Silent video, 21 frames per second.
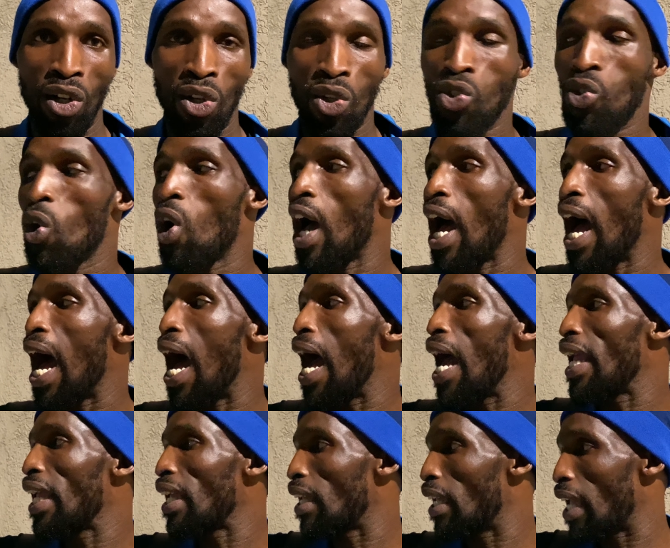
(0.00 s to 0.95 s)
So
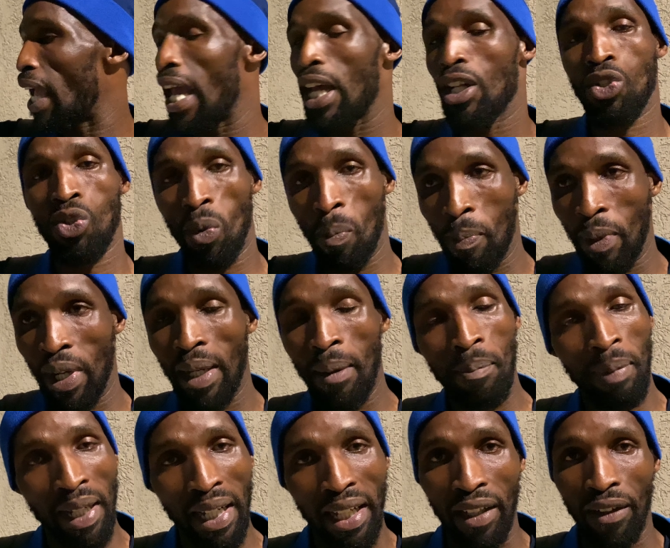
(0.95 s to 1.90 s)
I had to bring
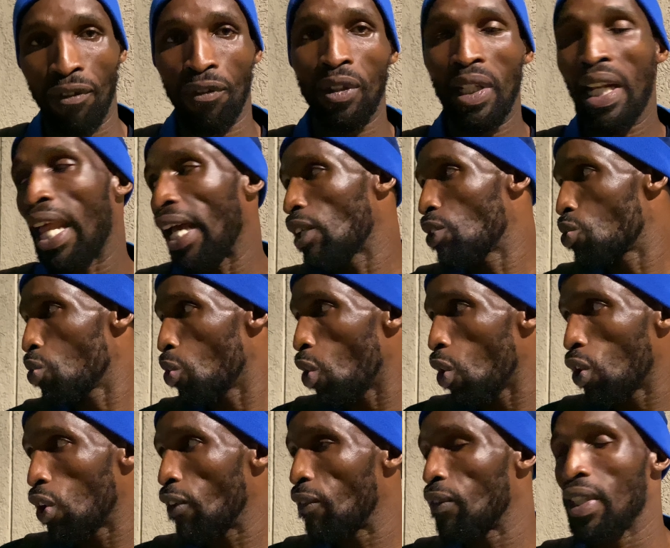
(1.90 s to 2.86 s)
belief like to
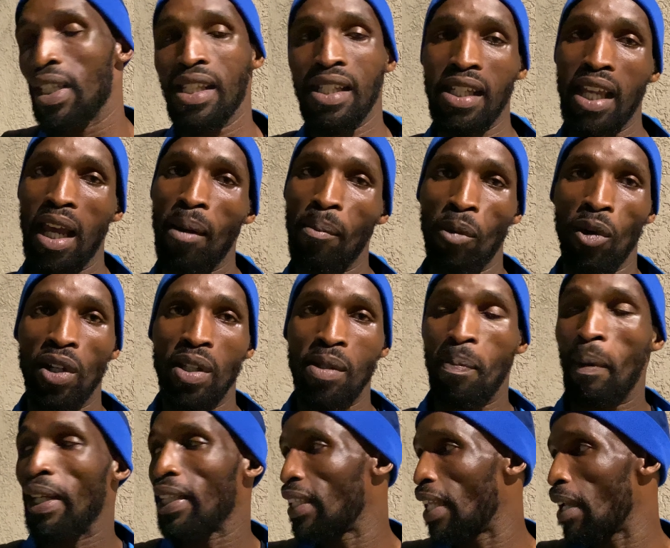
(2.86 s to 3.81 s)
all of these young boys,
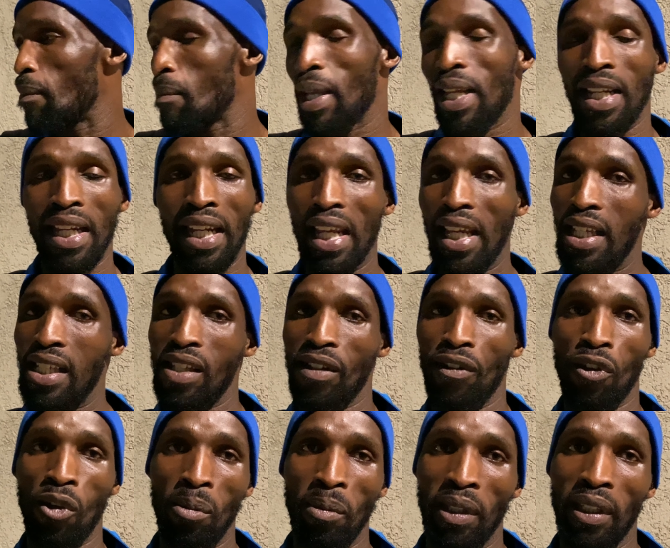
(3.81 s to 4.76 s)
but they made it easy
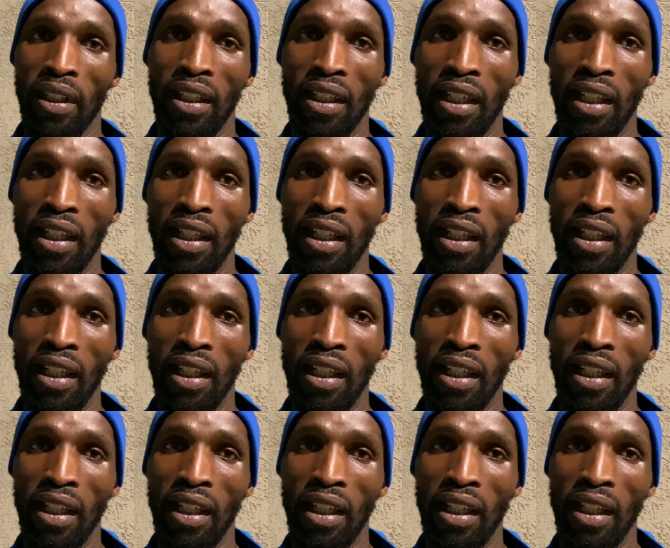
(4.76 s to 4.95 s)
for me.